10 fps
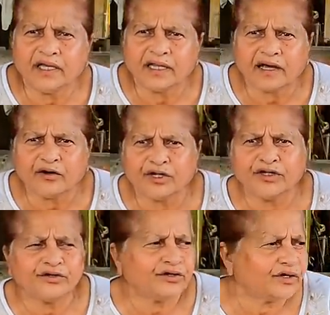And according
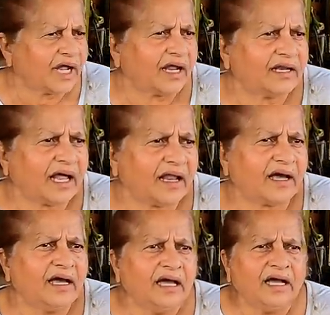to you, Dada,
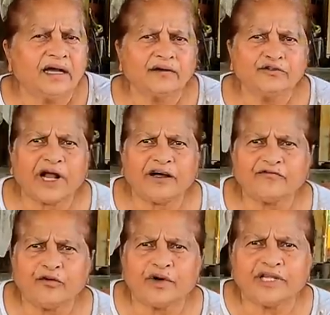draft
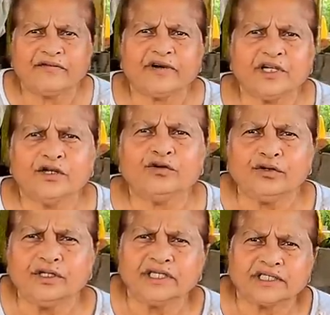or whatever, you know,
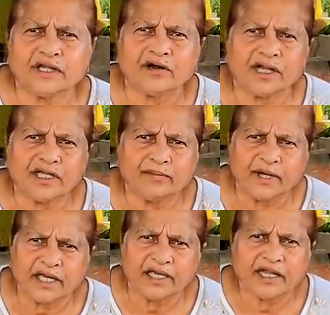they sit down and they
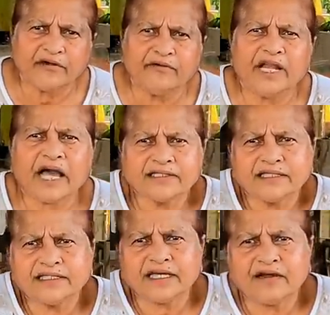play and relax
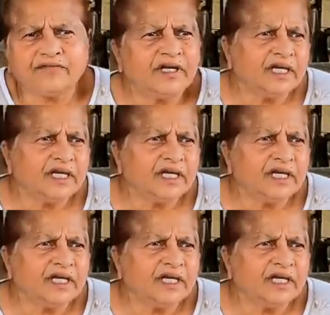themselves.